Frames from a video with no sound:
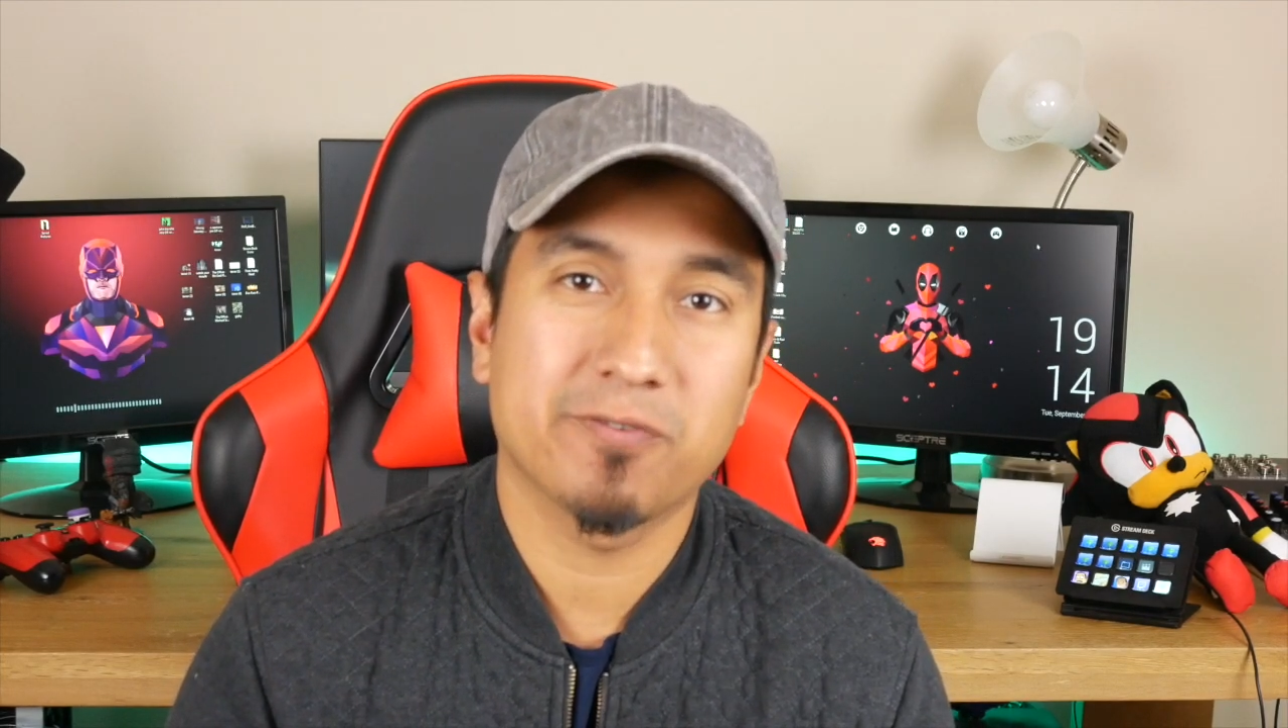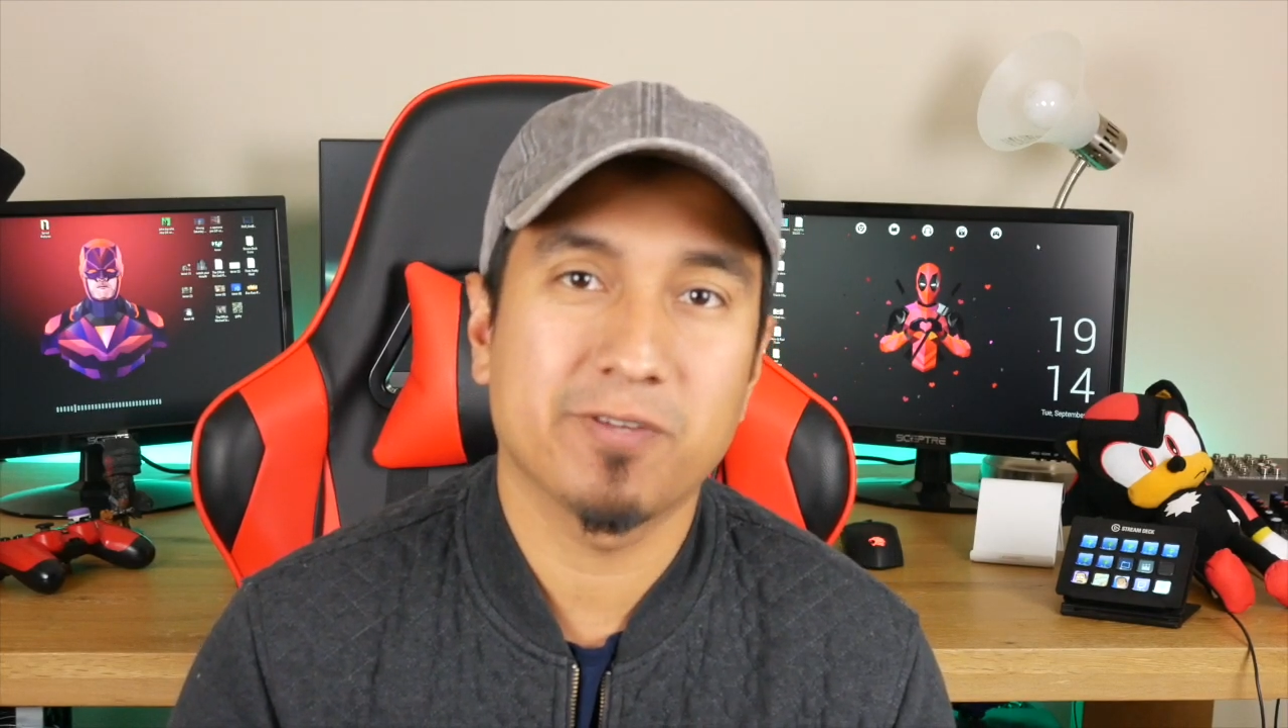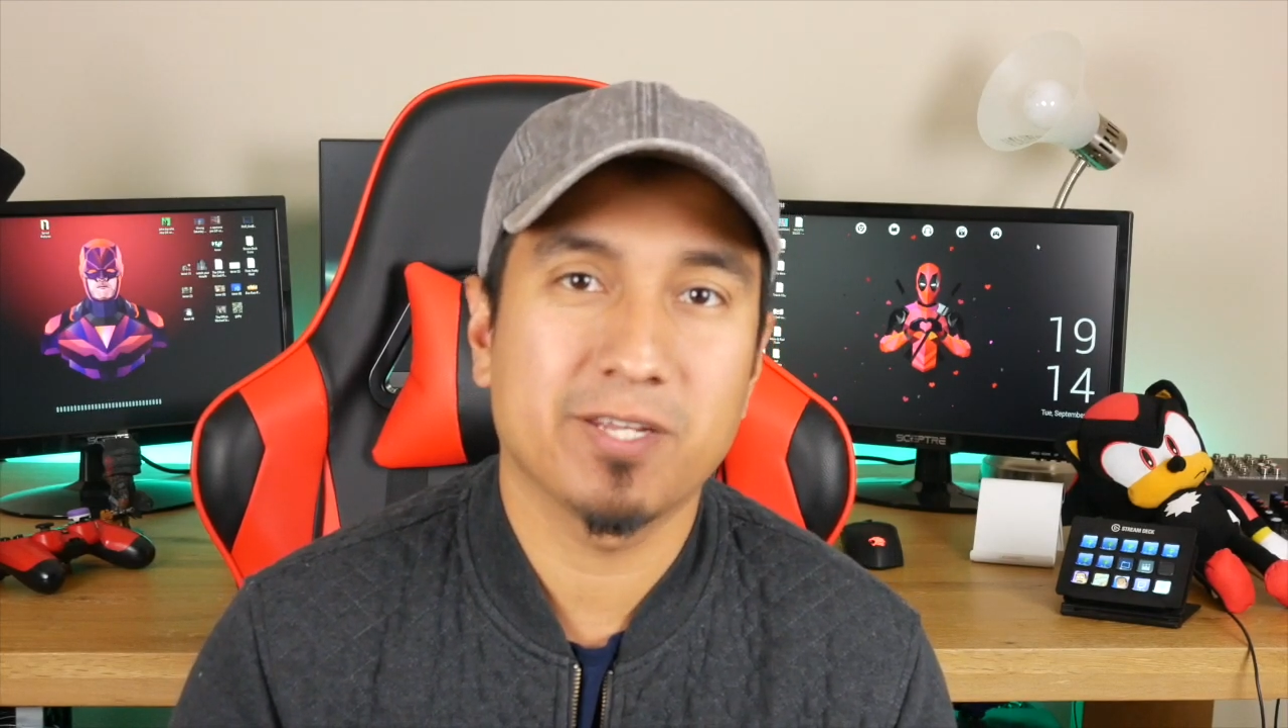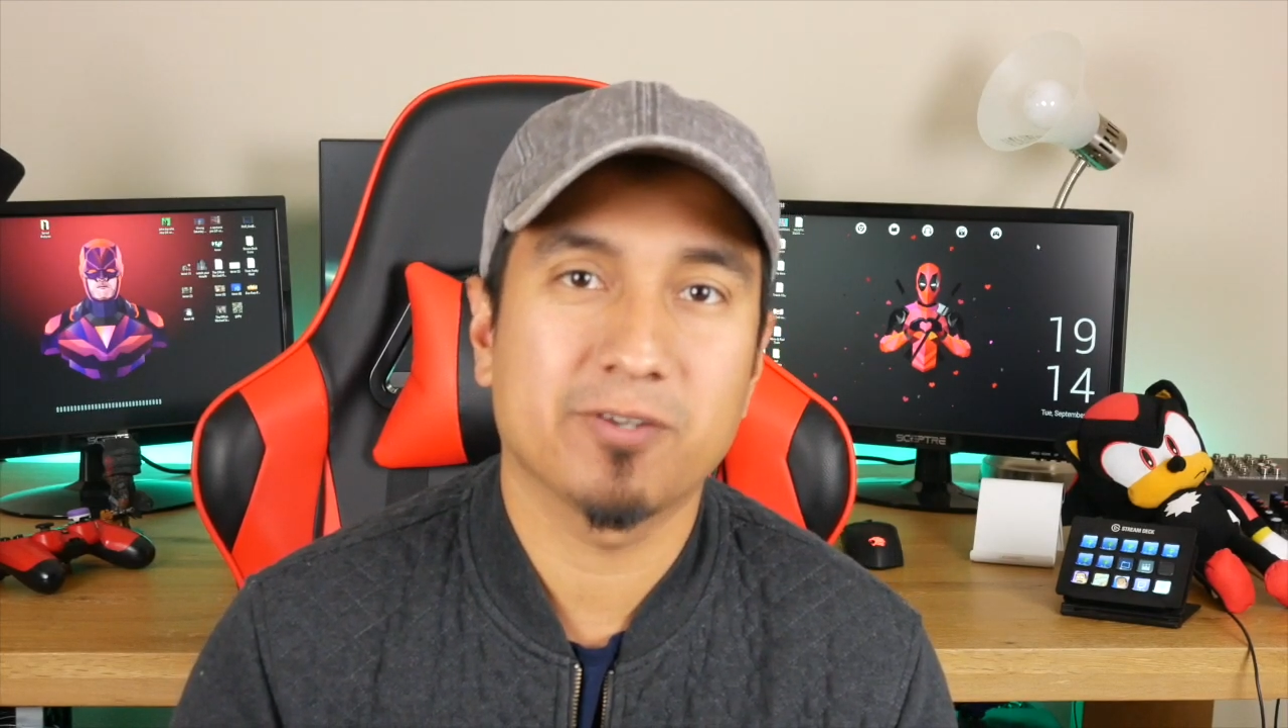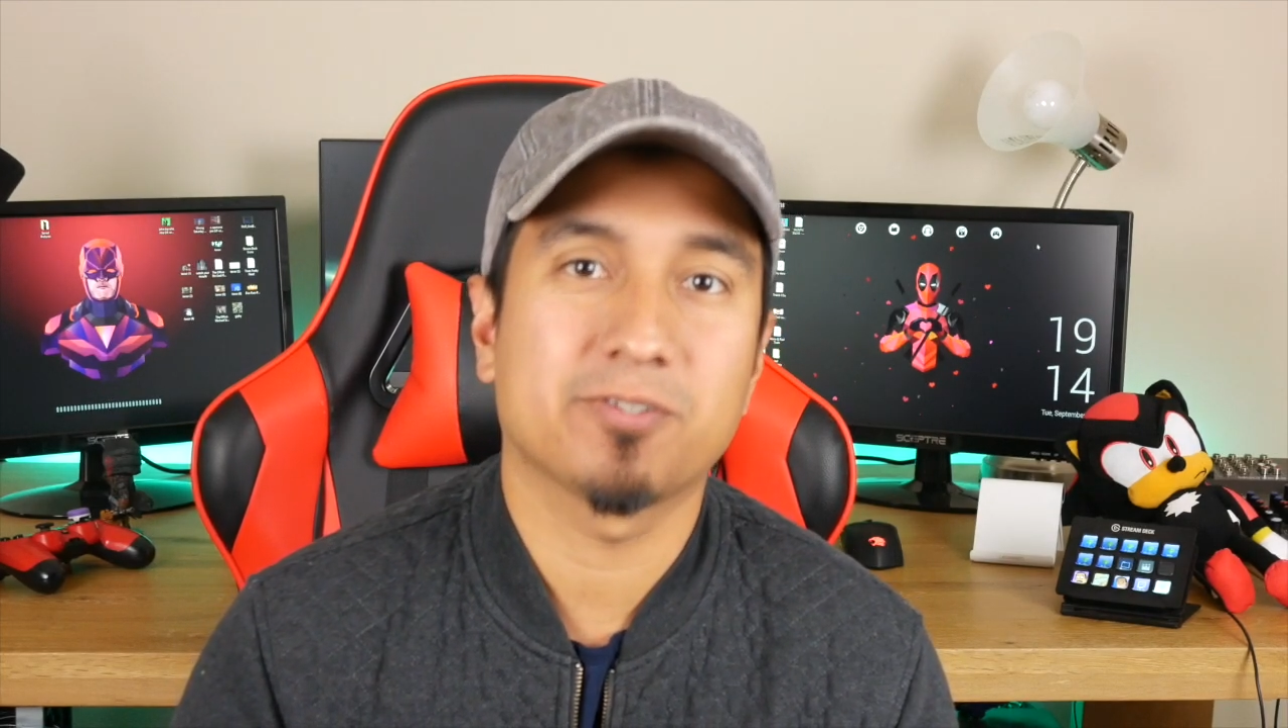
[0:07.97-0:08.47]

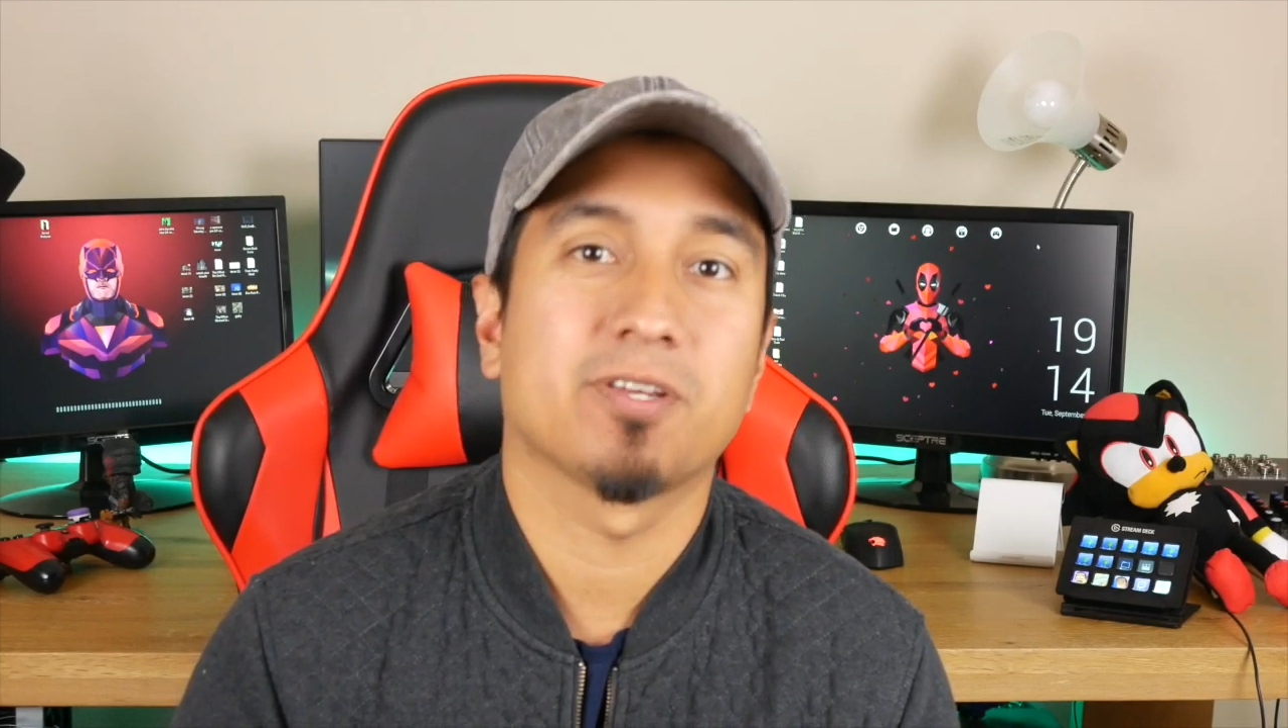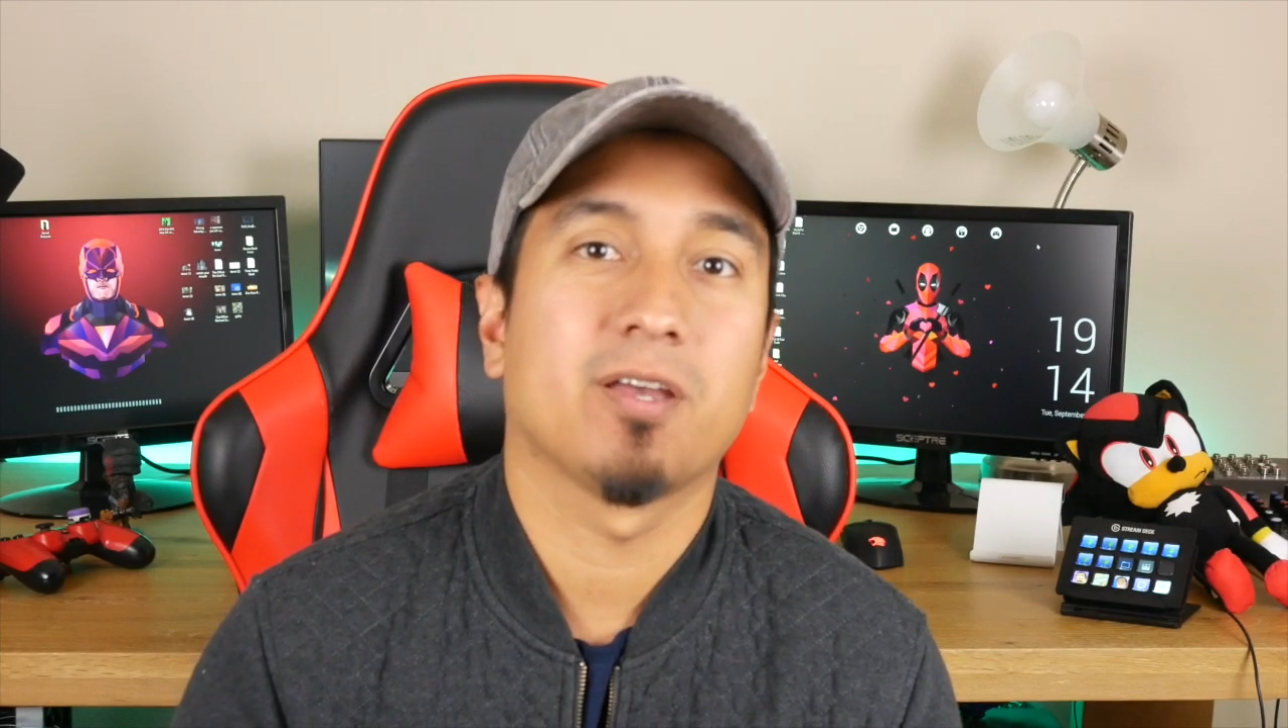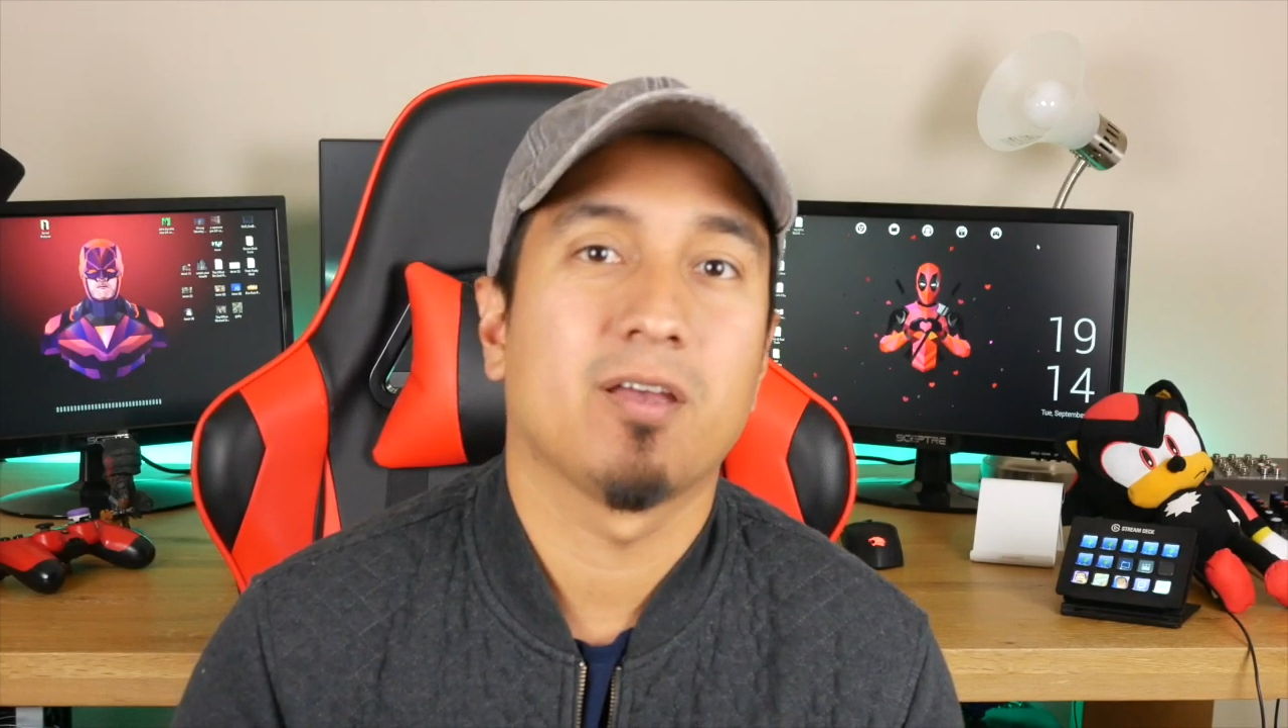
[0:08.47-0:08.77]
videos